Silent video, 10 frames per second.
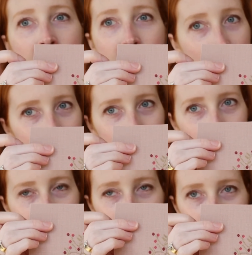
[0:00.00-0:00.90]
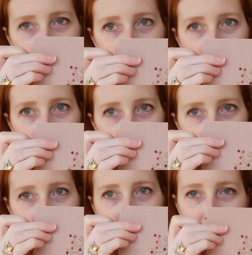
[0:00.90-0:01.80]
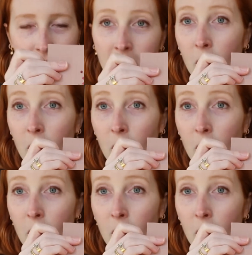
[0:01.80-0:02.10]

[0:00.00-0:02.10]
Have you found one or the other easier?